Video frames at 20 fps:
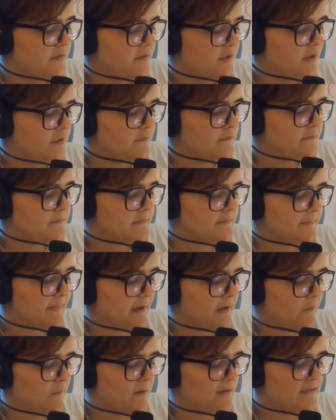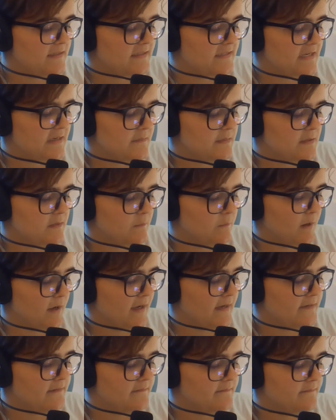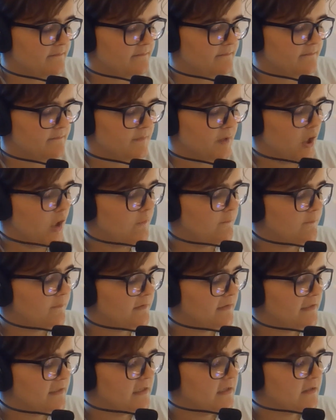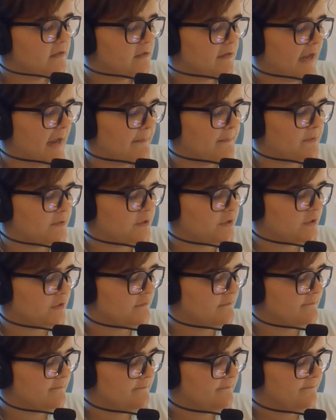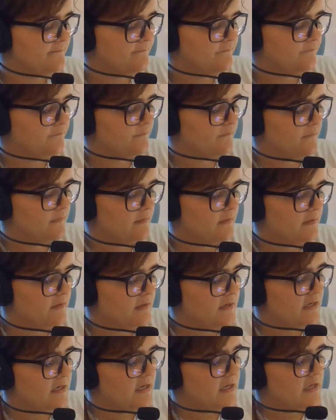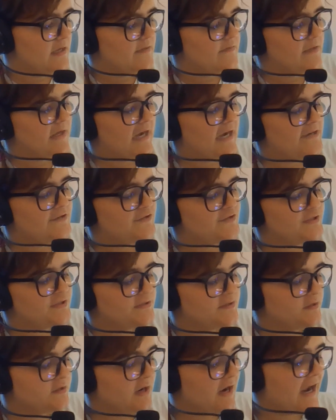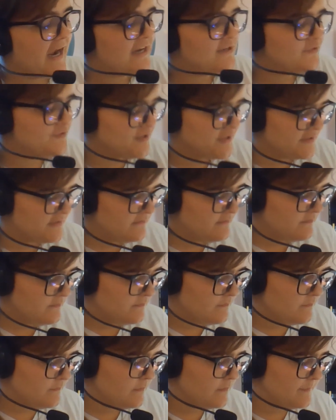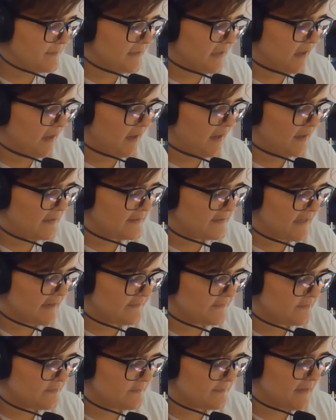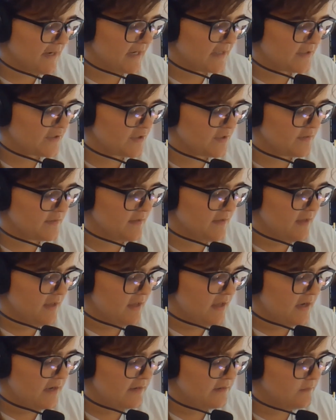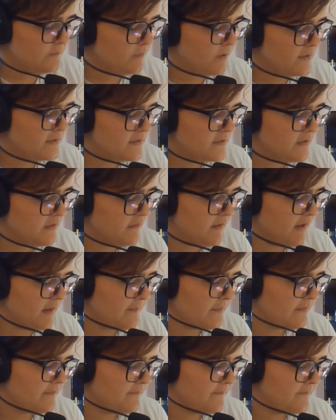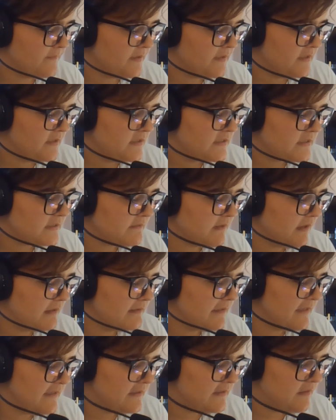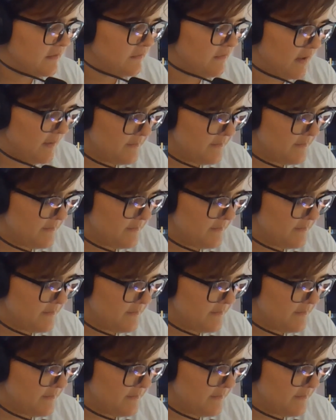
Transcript: The hose was about 1 centimeter wide, hopefully a good aperture. The hydrogen will be hot after the reaction, and it'll want to go up, so I'll let it go